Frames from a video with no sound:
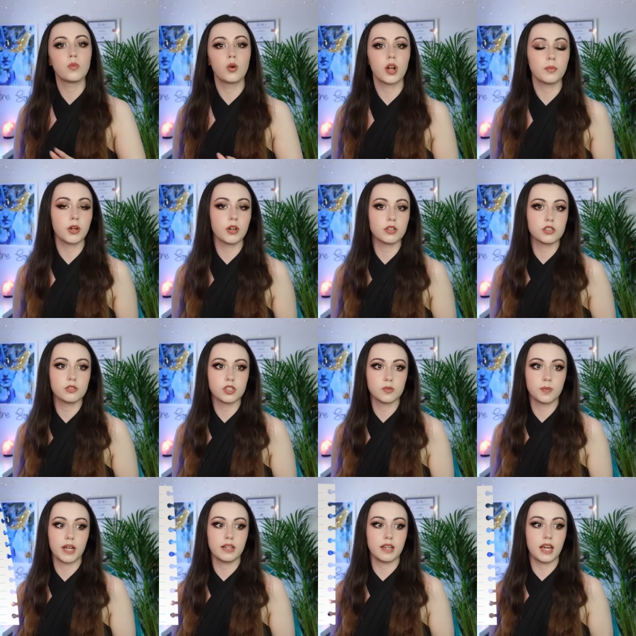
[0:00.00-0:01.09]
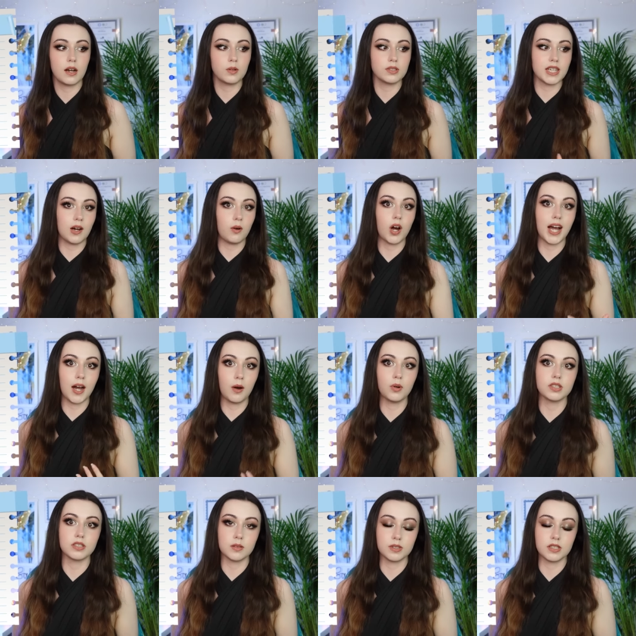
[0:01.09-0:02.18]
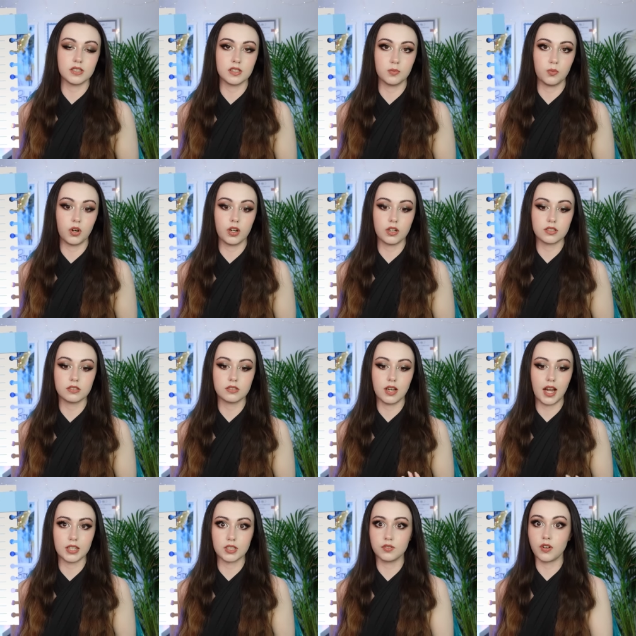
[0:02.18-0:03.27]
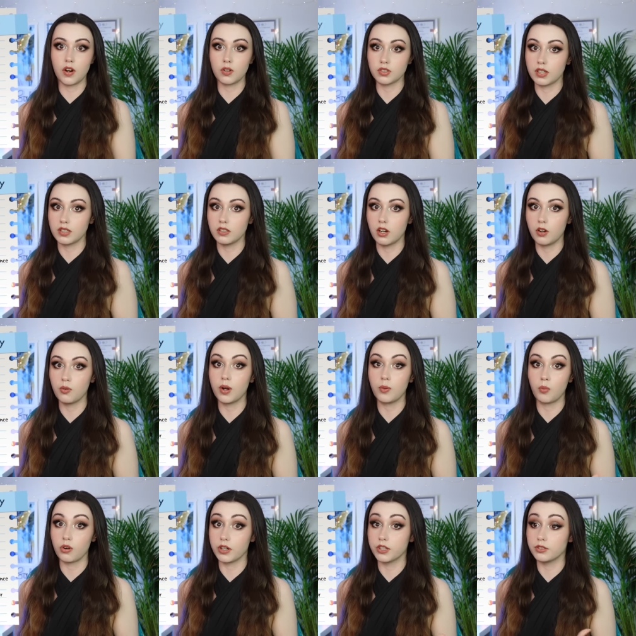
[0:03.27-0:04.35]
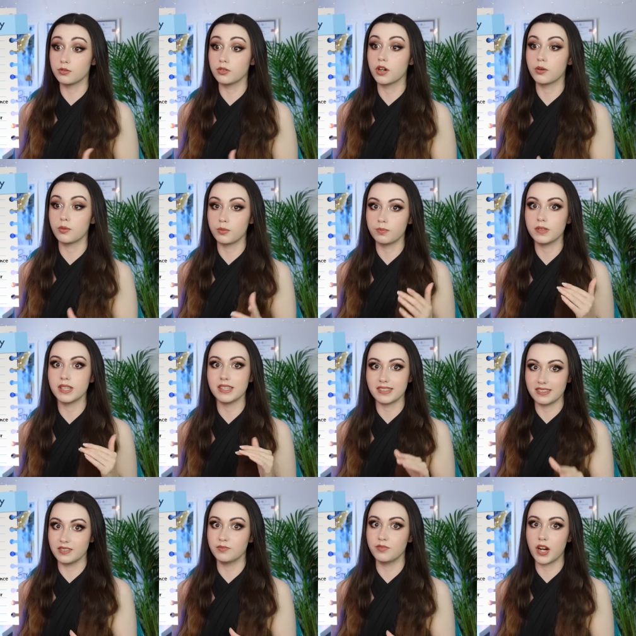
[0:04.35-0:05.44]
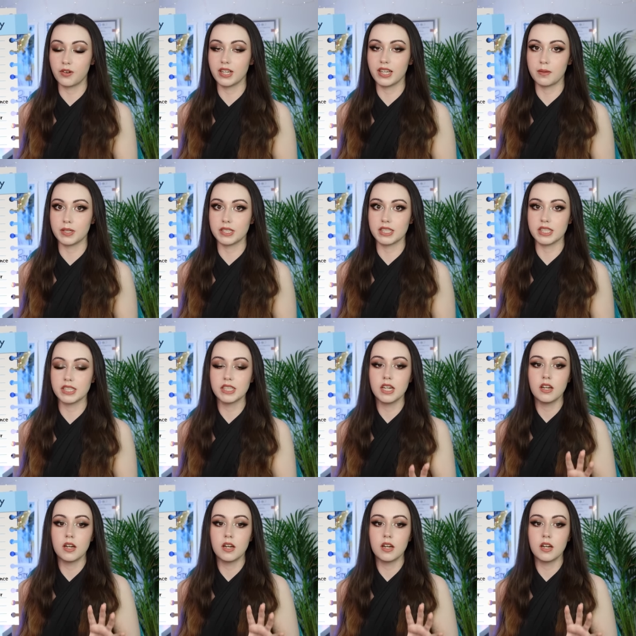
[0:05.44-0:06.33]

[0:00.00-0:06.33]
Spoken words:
What I'm going to explain now is how our subsystem works, as far as I know, and what I do know is very limited,